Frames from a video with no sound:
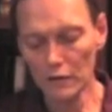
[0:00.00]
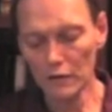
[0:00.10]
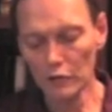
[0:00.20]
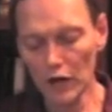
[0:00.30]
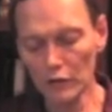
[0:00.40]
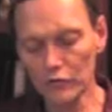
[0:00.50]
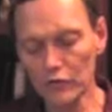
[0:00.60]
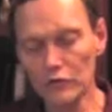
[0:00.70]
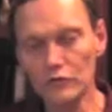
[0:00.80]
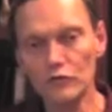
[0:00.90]
The Bible
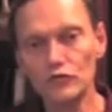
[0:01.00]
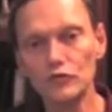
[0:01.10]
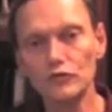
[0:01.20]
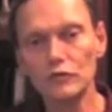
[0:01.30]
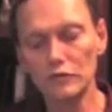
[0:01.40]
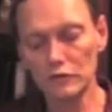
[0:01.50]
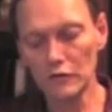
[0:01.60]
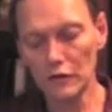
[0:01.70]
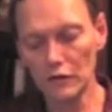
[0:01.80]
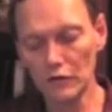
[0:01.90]
says to choose this
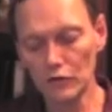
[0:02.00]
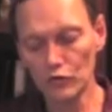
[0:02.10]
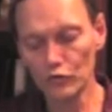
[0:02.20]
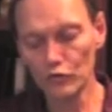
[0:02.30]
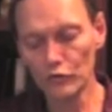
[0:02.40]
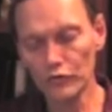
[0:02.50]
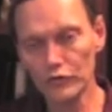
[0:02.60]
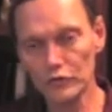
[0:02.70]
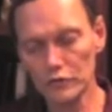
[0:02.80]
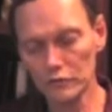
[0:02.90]
day whom you will
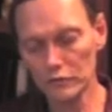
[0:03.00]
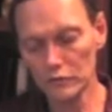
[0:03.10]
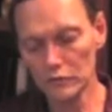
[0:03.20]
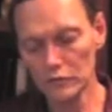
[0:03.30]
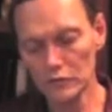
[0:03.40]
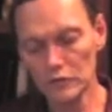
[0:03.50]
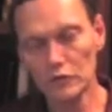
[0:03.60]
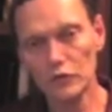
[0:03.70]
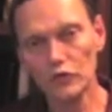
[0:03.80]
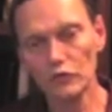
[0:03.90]
serve.
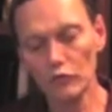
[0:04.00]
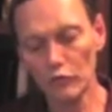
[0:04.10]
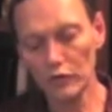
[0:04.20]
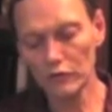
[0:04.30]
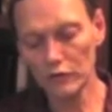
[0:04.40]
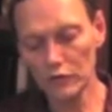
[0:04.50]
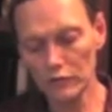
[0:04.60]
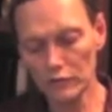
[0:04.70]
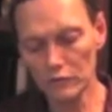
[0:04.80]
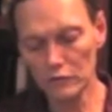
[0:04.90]
Serving myself
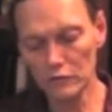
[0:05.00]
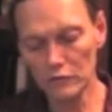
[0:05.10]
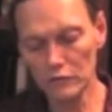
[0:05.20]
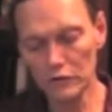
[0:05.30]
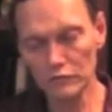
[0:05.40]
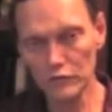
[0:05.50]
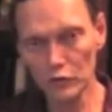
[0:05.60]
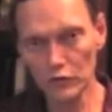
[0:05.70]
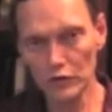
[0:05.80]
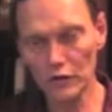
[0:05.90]
didn't really
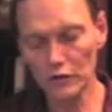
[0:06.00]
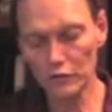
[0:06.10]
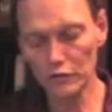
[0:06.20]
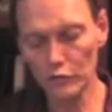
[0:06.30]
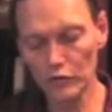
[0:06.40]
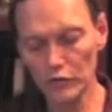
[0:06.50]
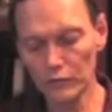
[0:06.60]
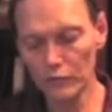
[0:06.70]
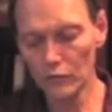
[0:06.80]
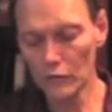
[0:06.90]
work out good for me.
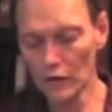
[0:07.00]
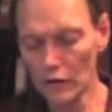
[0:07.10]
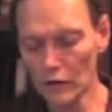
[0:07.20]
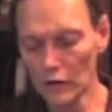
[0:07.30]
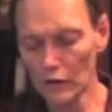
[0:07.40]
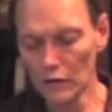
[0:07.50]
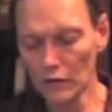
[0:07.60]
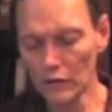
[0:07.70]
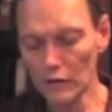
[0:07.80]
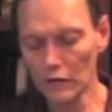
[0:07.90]

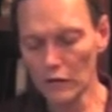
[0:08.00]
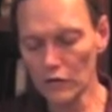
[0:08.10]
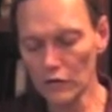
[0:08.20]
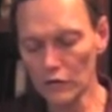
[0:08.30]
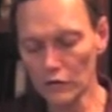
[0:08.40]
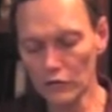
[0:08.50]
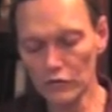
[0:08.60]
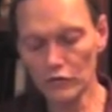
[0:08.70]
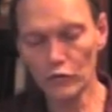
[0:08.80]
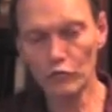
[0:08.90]
They say you can only
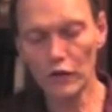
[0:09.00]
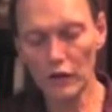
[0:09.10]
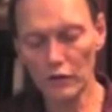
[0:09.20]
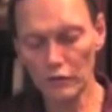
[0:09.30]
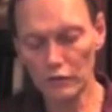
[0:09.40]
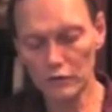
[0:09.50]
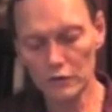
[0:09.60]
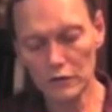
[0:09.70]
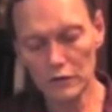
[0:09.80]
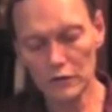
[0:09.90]
serve one master,
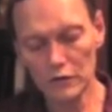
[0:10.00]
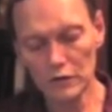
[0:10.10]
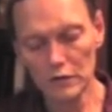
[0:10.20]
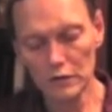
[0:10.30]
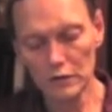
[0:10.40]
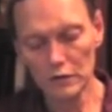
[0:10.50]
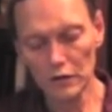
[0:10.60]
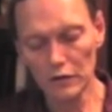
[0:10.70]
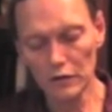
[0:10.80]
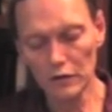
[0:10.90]
and
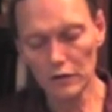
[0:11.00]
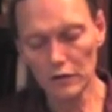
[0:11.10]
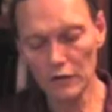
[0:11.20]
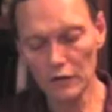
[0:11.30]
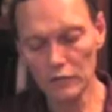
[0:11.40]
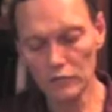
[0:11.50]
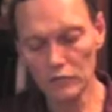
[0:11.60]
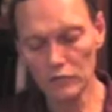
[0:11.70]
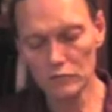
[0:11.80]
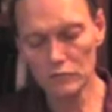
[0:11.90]
I think that
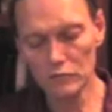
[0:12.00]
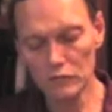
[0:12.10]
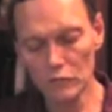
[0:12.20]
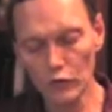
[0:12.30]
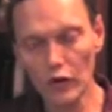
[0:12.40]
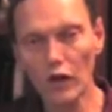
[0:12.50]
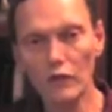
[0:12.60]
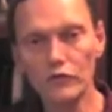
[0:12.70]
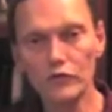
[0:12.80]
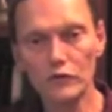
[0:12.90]
we all
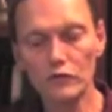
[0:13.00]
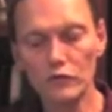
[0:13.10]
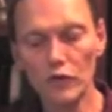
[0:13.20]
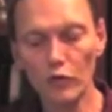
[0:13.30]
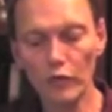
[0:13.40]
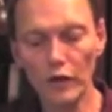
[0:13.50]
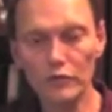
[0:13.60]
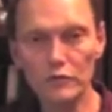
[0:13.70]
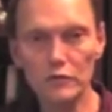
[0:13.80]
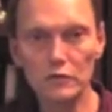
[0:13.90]
have served the wrong master.